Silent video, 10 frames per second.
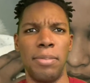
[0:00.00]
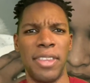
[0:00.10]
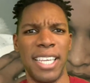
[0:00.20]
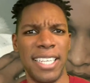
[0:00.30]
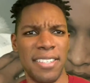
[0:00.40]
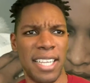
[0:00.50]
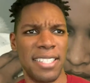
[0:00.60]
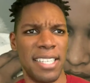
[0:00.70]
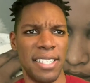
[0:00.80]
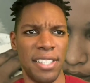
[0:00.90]
think he's like
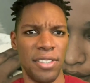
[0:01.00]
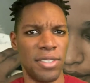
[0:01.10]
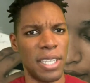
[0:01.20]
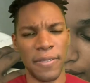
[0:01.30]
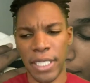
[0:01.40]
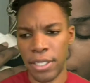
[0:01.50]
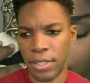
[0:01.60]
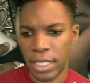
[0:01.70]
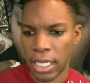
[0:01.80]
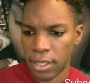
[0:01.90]
six years or seven
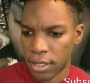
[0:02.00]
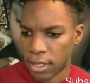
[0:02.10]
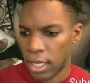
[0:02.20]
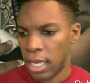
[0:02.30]
years younger